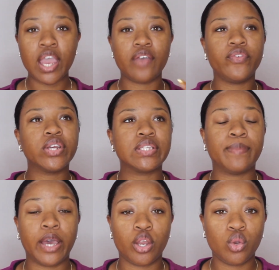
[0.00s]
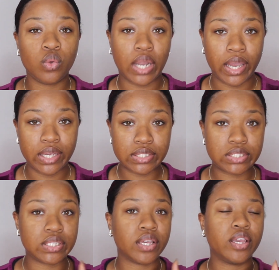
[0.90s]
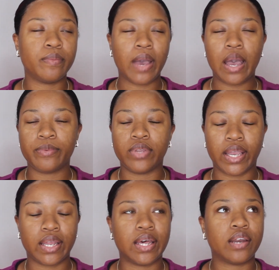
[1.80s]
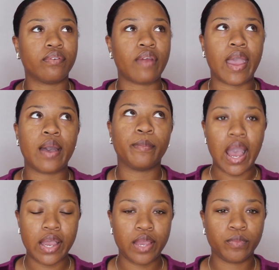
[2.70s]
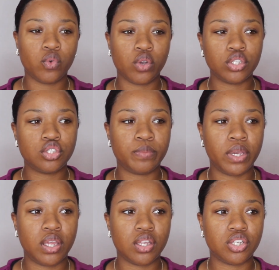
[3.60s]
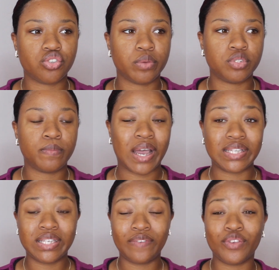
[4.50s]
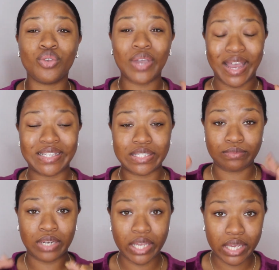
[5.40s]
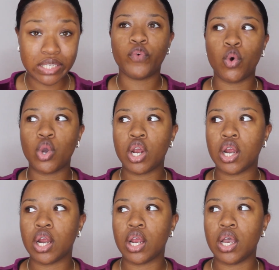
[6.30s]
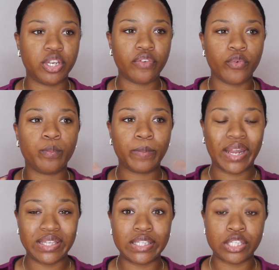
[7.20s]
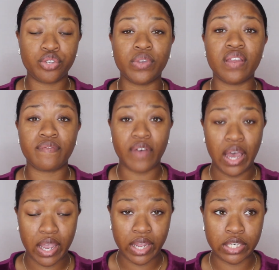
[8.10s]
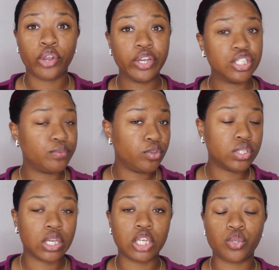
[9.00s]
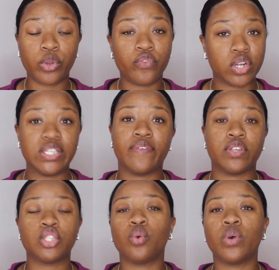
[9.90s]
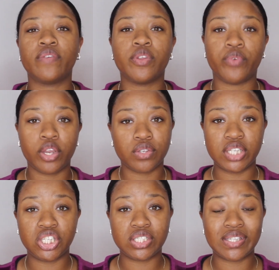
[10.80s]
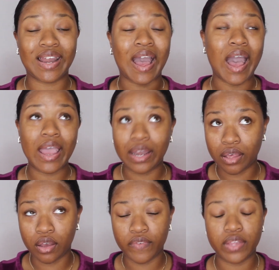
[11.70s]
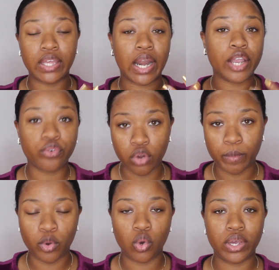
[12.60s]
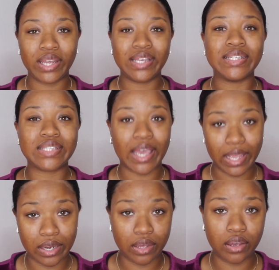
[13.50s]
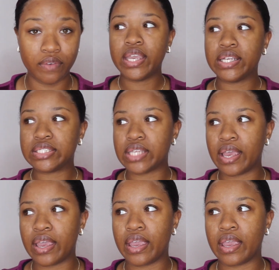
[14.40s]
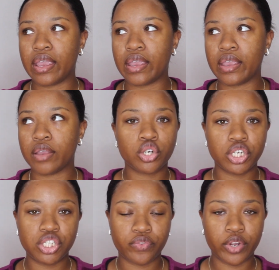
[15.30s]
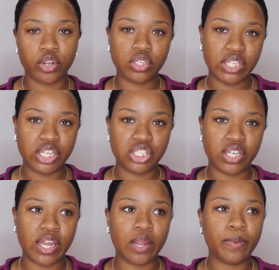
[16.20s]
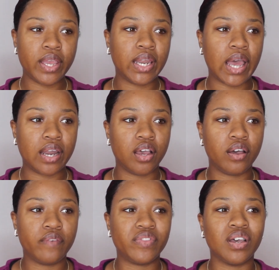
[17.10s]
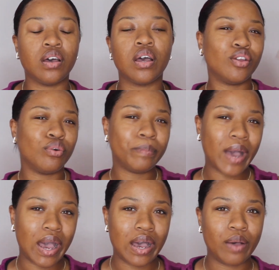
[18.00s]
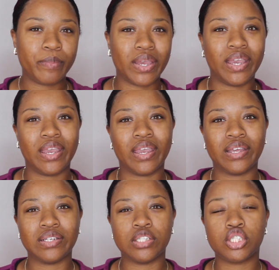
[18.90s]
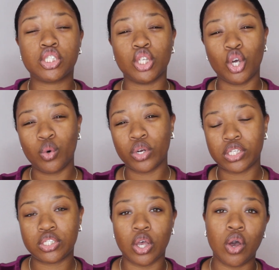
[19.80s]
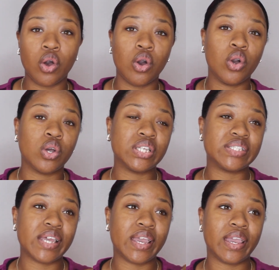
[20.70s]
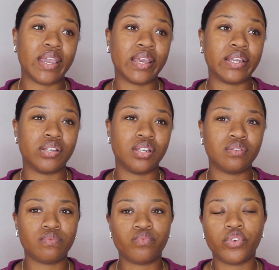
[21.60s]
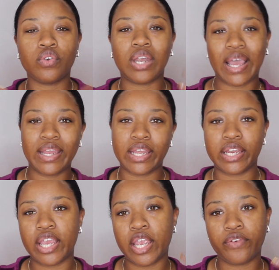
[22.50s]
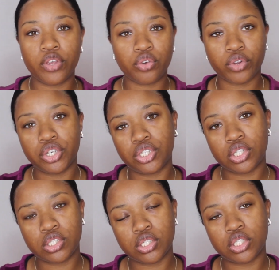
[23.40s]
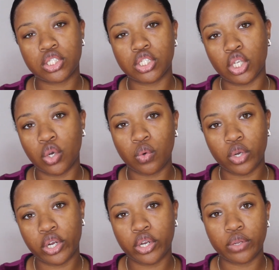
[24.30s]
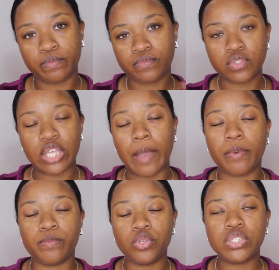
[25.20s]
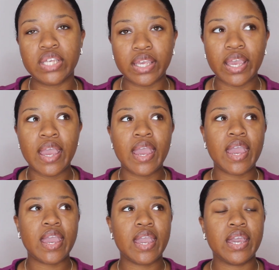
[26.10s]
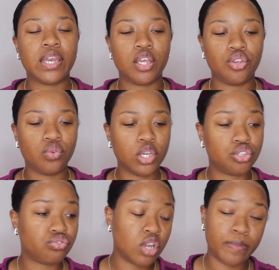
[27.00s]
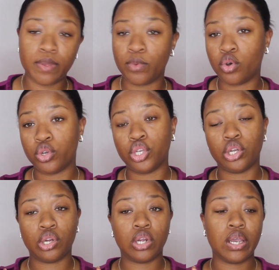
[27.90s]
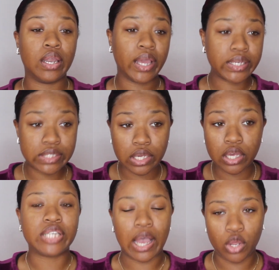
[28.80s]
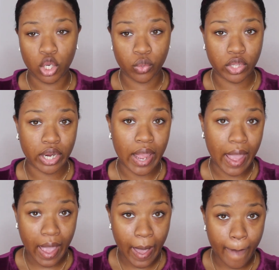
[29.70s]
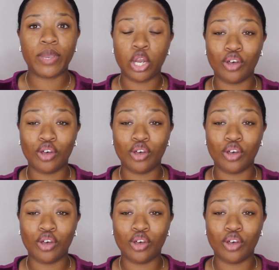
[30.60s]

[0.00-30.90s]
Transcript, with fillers: if you're somebody who likes hip hop, you like a lot of rap, I am going to be in the description box leaving you guys some link for the different places you can find Christian music 24 7. So one of the radio stations that I love and that I grew up on is K-Love. It's a Christian radio station and they play a lot of the, you know, pop and slower songs and real light and airy Christian, slower type of music and you can stream them on your Alexa, download their app, and